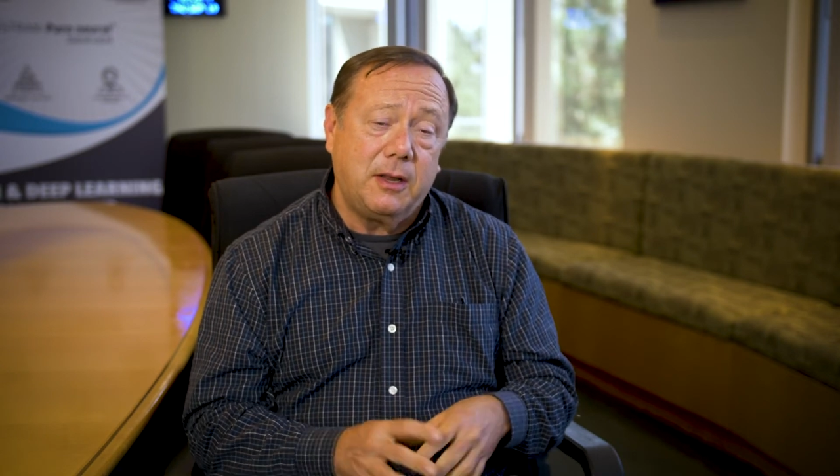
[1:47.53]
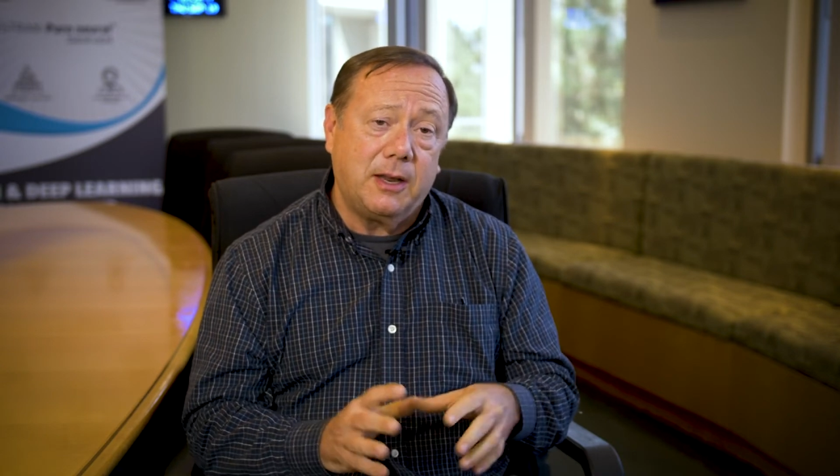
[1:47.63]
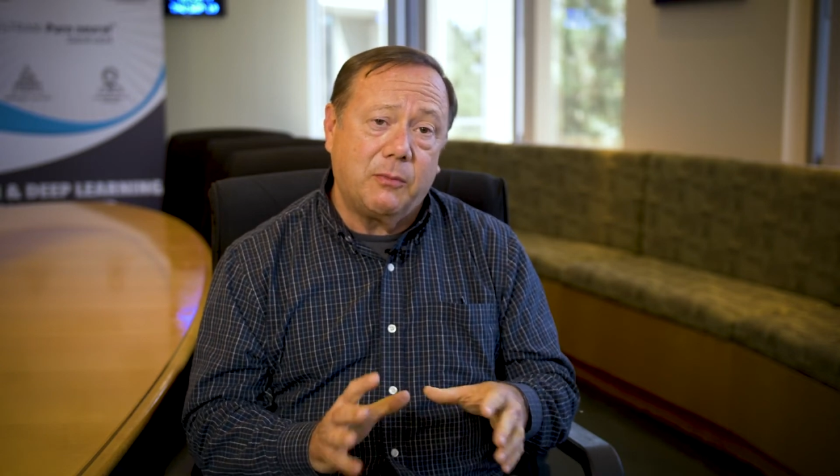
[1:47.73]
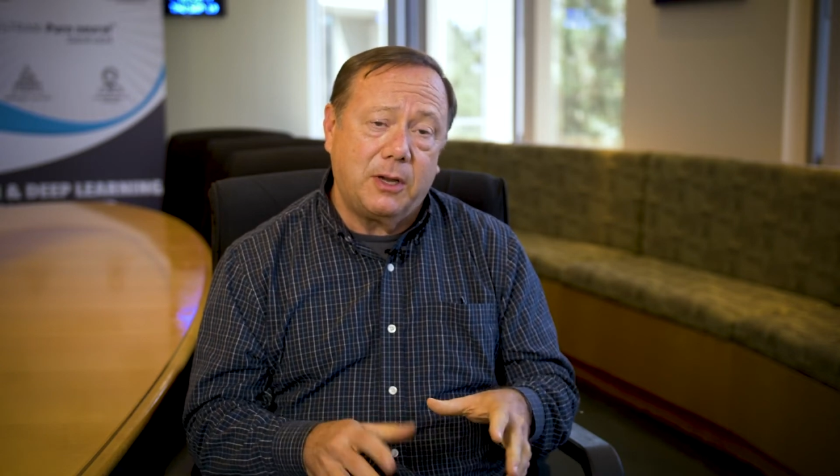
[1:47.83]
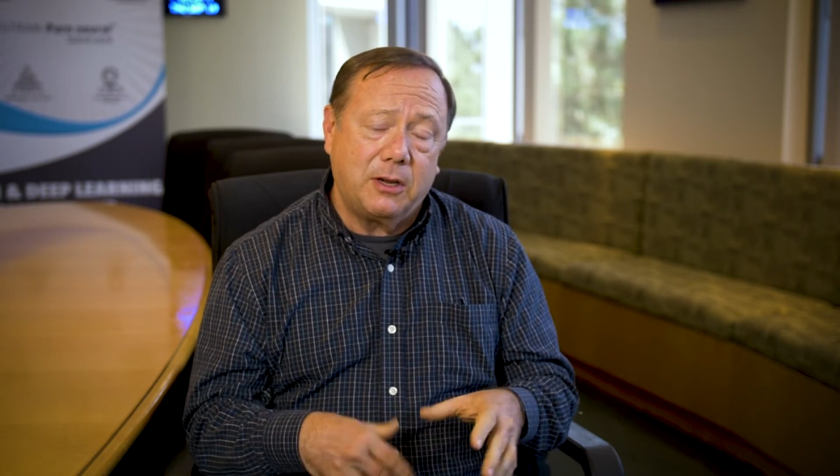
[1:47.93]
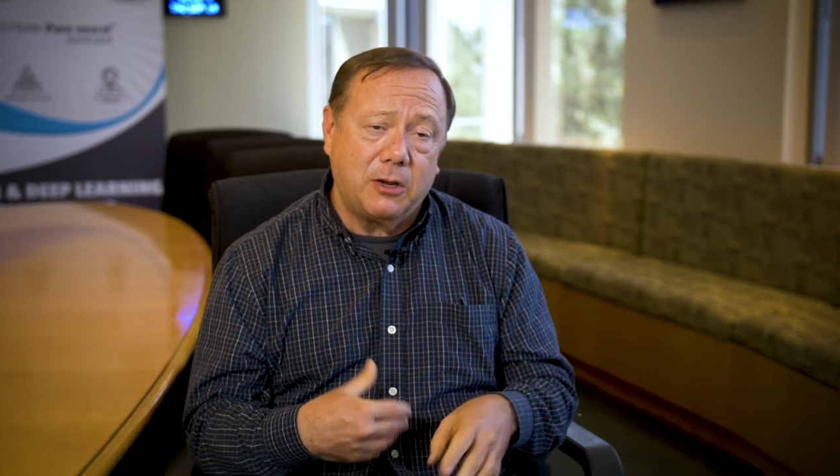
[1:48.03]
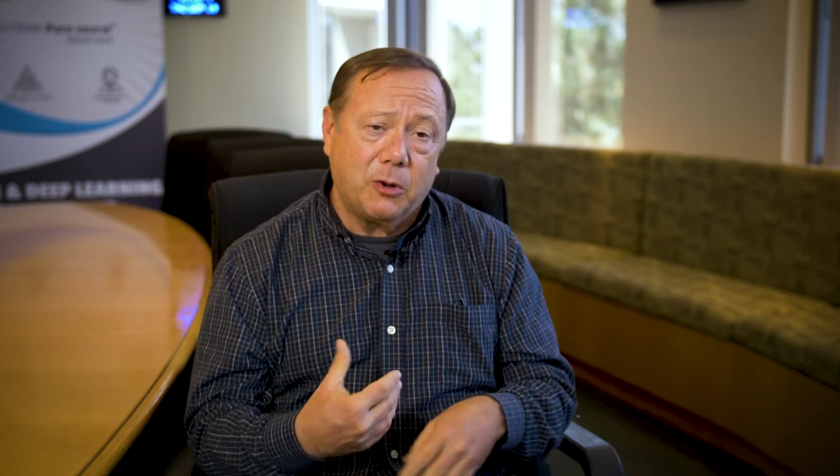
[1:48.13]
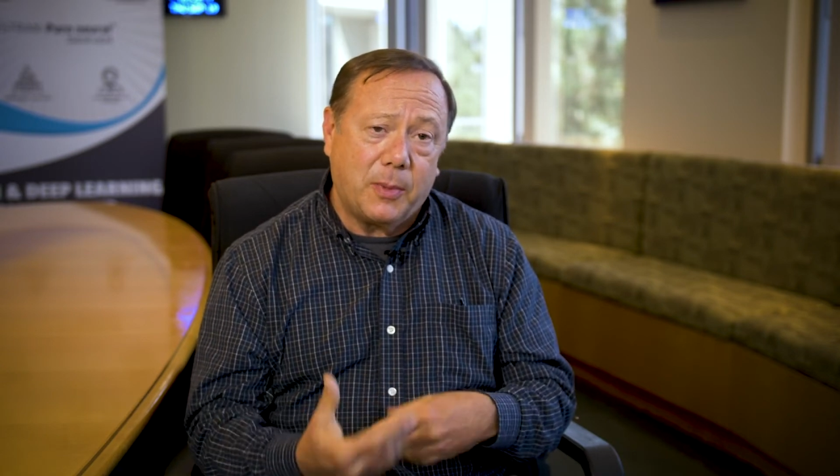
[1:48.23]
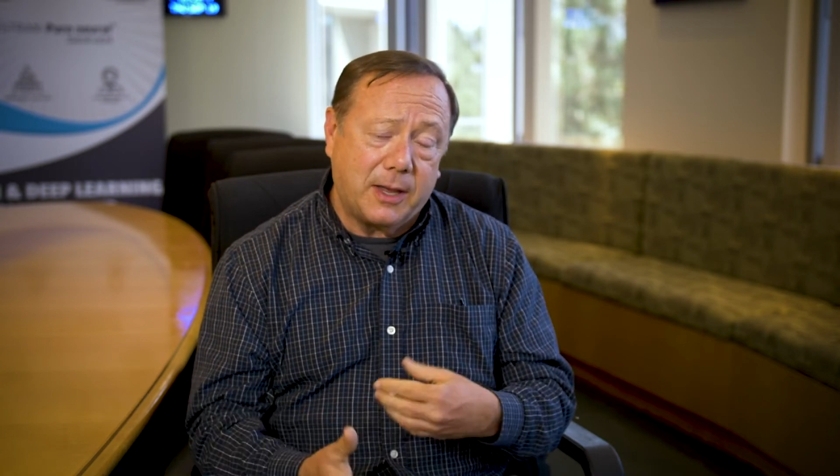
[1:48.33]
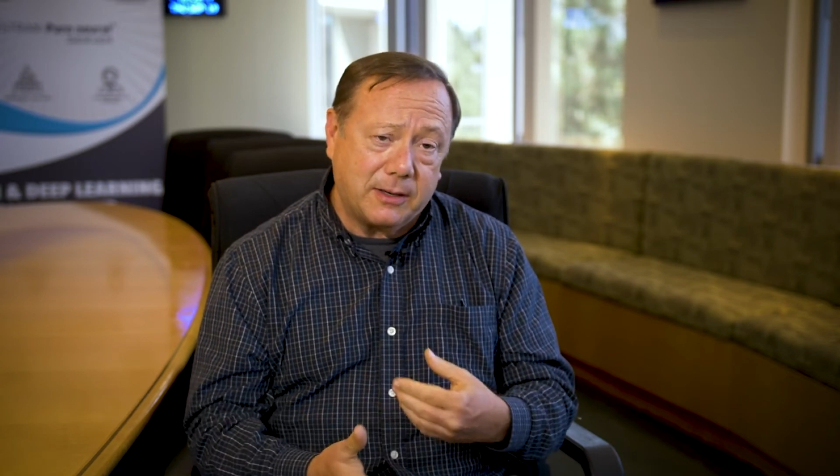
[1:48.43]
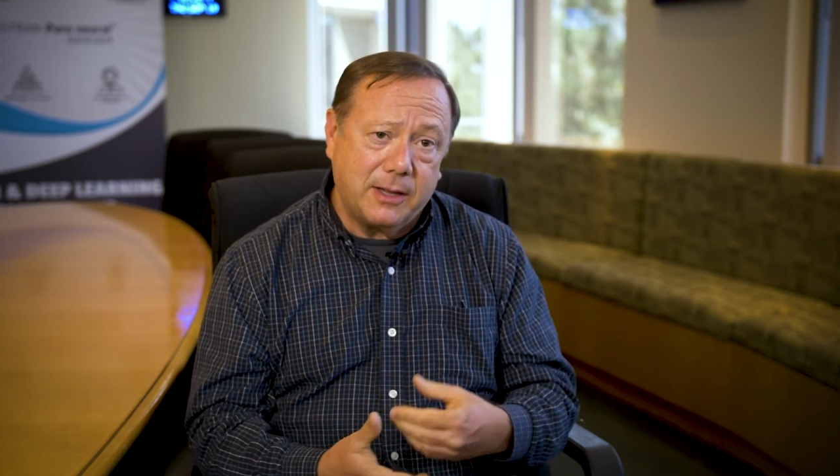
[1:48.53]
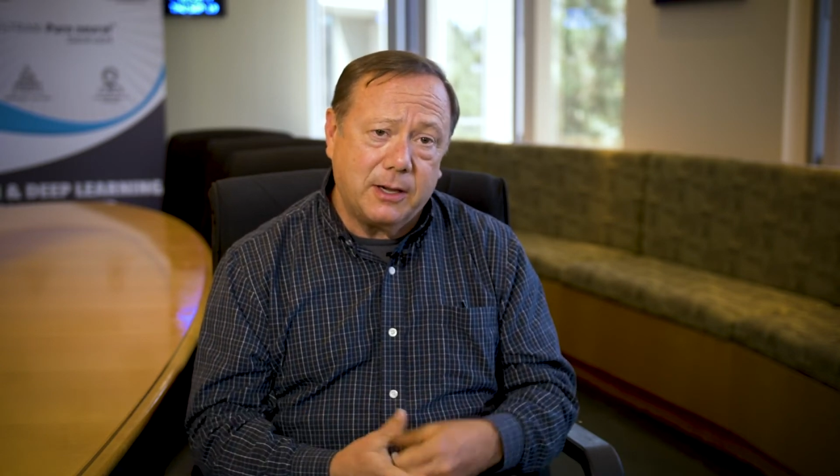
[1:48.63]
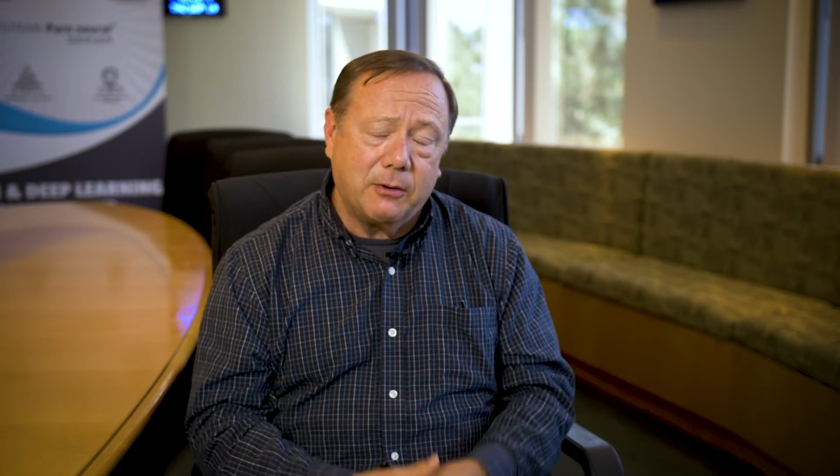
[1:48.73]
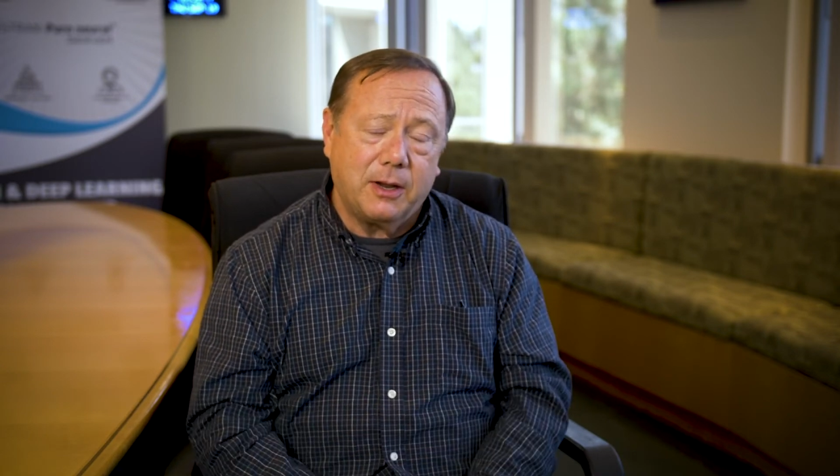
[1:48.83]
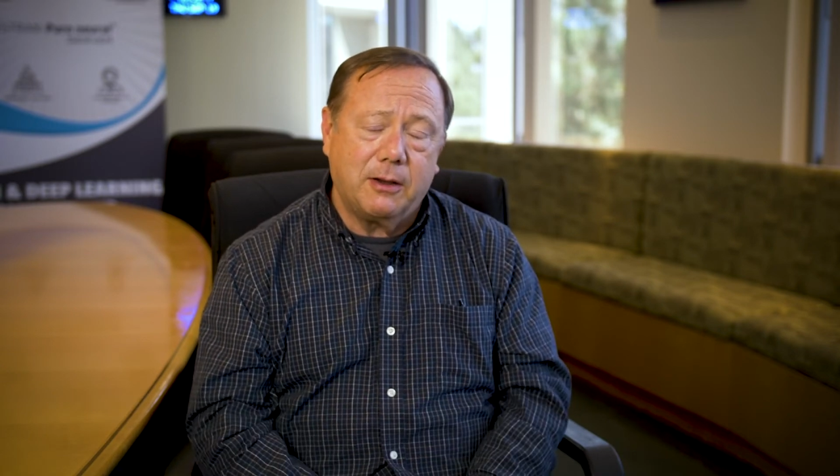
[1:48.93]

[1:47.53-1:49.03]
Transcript: and that way you can go back later